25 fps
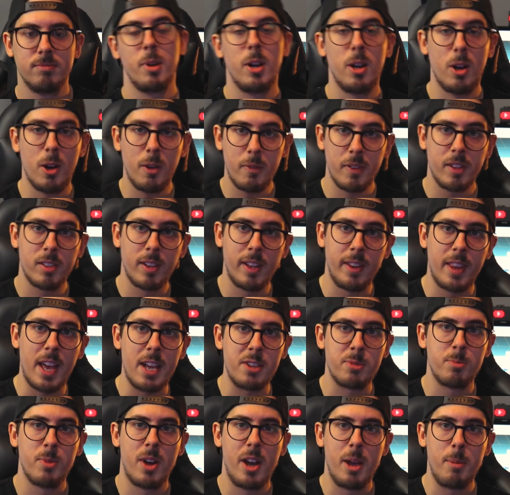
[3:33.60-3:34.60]
But obviously
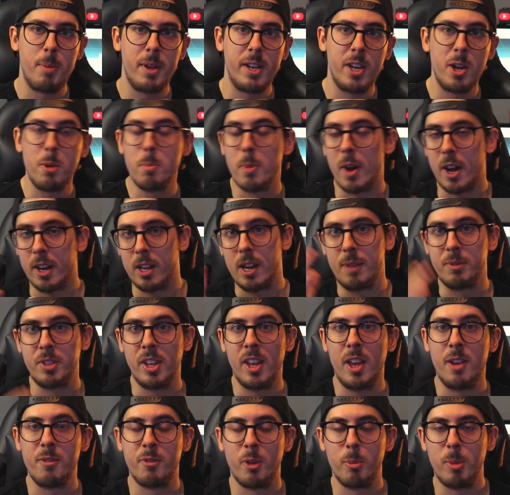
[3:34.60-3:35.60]
that's my opinion, but I'd love
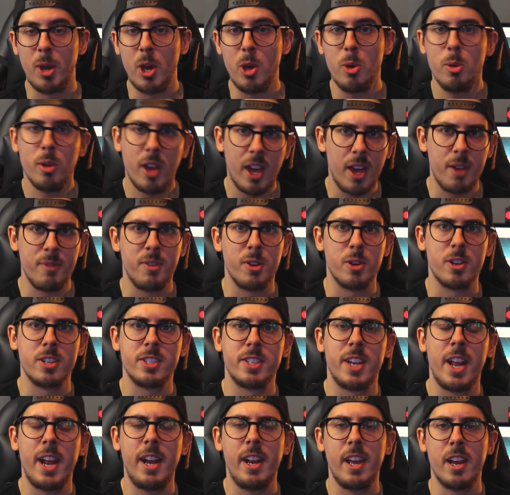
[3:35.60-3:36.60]
to hear from you. If you're a
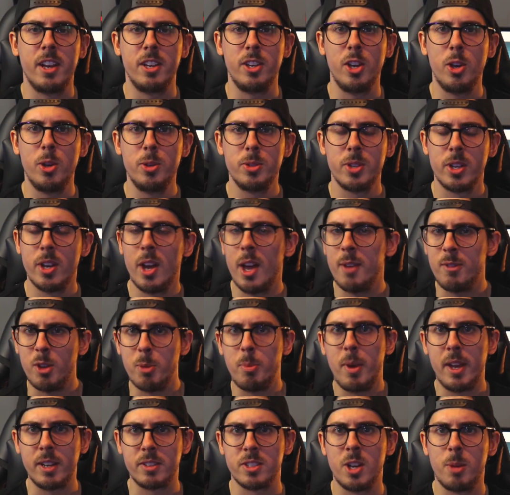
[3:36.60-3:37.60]
Stadia user, have
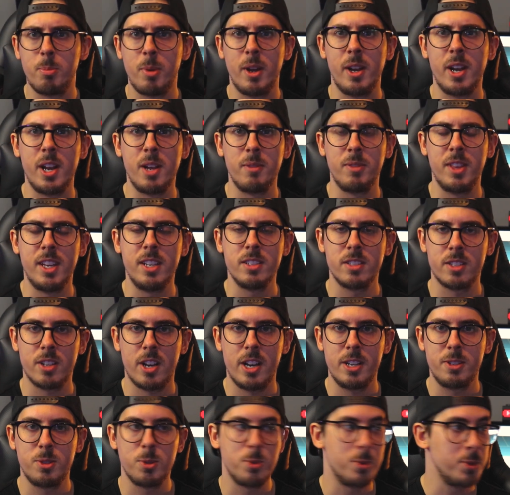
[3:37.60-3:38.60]
you picked up any of these
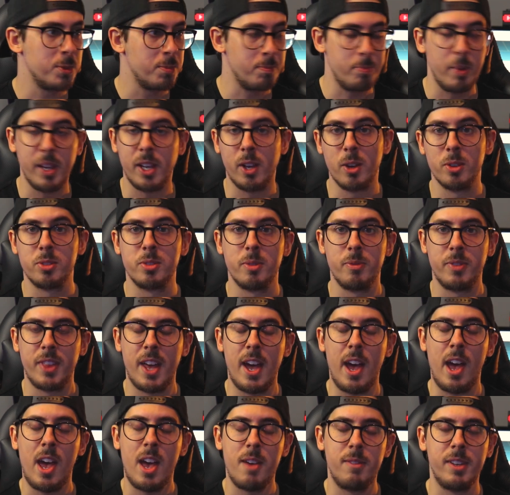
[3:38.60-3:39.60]
titles because of
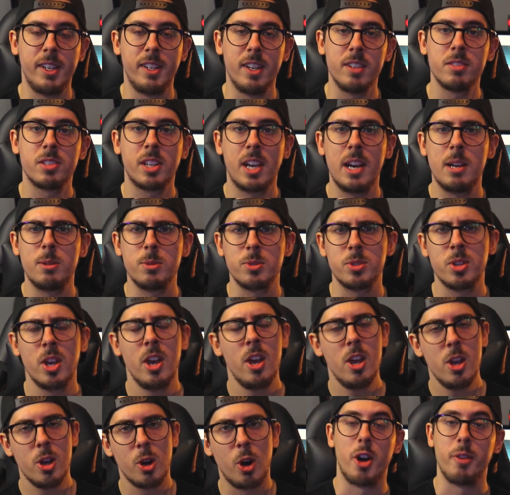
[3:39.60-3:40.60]
their heavy discounts?
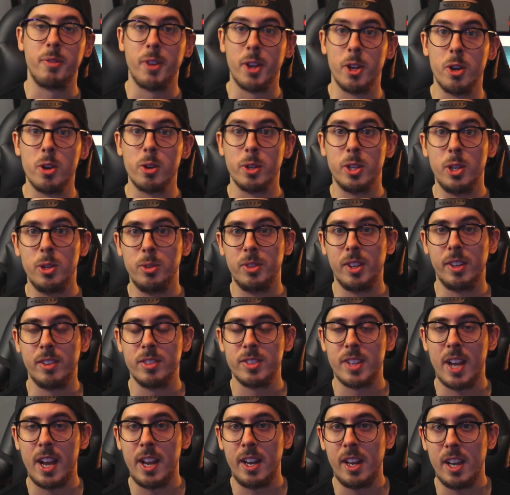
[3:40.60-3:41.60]
Or if you're not
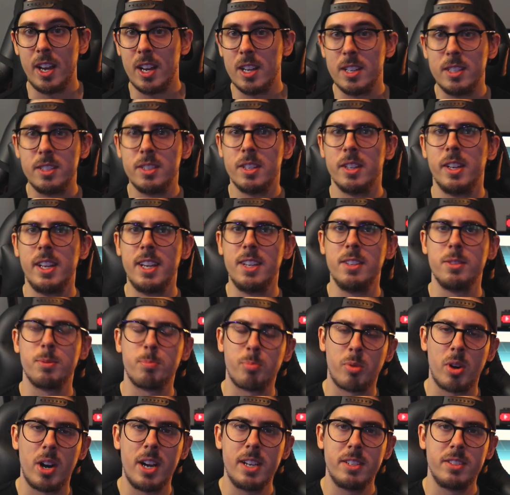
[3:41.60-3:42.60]
using Stadia, do these
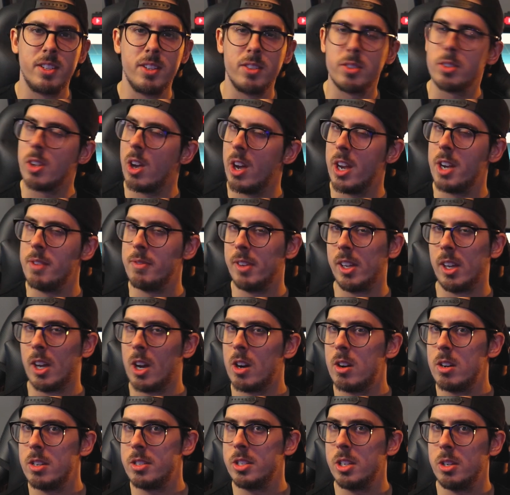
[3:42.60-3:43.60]
prices kind of
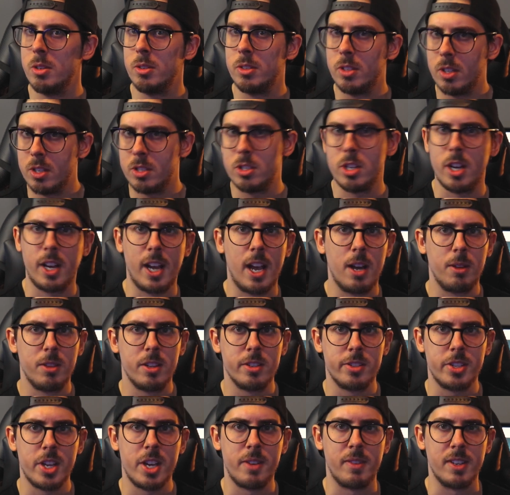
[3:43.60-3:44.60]
encourage you to check
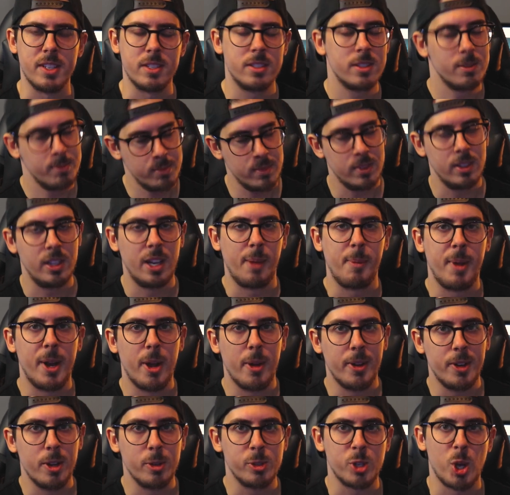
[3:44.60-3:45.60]
out the service? Let me
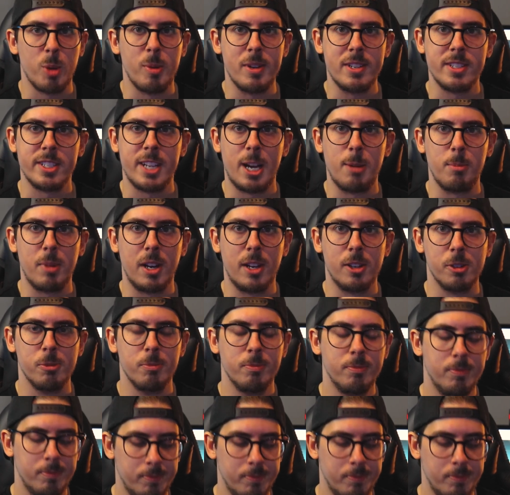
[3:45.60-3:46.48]
know in those comments down below.